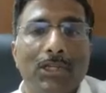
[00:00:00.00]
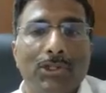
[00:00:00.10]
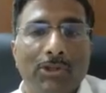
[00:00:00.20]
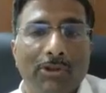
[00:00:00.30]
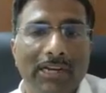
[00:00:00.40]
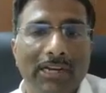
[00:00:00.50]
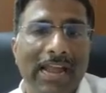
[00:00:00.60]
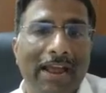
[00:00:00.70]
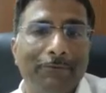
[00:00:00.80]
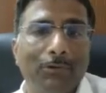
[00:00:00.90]
So you
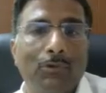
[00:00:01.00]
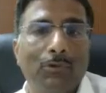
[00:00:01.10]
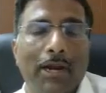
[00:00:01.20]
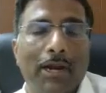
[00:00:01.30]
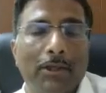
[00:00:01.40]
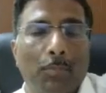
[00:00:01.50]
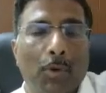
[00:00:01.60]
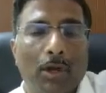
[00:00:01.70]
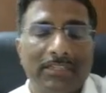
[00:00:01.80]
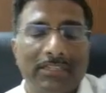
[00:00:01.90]
really have to look at your
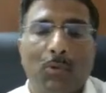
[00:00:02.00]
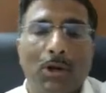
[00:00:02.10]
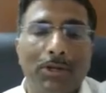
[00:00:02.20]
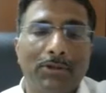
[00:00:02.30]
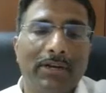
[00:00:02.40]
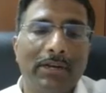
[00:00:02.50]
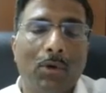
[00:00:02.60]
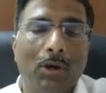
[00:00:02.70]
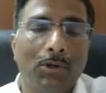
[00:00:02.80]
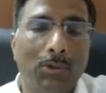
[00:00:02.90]
policy, what you really
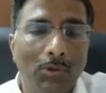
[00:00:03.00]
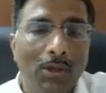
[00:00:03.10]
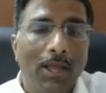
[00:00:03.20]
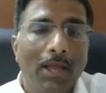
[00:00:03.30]
want to do.